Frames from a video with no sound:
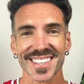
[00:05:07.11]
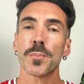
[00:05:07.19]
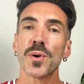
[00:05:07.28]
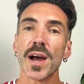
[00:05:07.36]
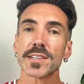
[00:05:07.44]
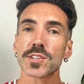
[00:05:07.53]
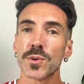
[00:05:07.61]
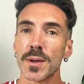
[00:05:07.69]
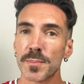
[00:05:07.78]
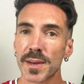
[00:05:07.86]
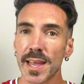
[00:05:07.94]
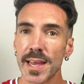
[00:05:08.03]
The practical
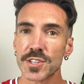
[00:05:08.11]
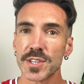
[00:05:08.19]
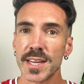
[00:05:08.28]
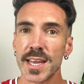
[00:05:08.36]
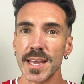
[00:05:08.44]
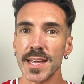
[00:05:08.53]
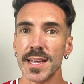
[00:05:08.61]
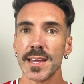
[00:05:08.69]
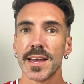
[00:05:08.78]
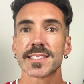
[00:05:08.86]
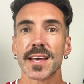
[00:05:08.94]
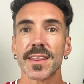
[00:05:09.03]
implication here
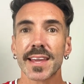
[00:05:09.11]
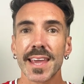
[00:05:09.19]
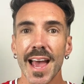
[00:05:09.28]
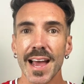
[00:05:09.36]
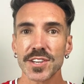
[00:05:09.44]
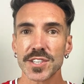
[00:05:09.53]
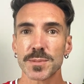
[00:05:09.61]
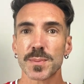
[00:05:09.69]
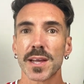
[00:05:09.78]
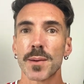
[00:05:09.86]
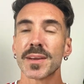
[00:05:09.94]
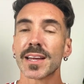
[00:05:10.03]
is that the cash is
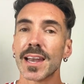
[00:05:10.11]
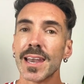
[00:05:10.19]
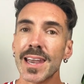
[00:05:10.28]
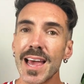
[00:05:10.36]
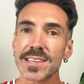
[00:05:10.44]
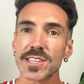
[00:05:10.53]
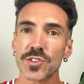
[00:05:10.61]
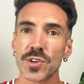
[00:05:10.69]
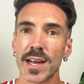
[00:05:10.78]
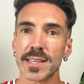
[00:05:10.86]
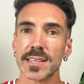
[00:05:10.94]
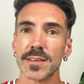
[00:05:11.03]
becoming less
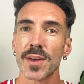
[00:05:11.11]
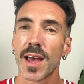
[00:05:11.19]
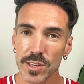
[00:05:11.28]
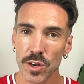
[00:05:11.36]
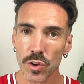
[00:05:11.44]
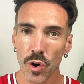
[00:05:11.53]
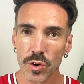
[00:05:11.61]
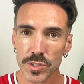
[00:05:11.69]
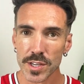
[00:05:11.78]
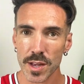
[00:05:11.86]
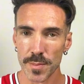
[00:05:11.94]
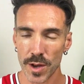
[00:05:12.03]
attractive as a
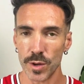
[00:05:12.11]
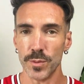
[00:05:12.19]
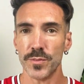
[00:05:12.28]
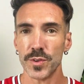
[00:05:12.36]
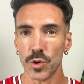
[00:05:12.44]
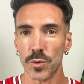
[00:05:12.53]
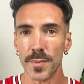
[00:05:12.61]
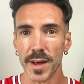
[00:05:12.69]
long-term home for your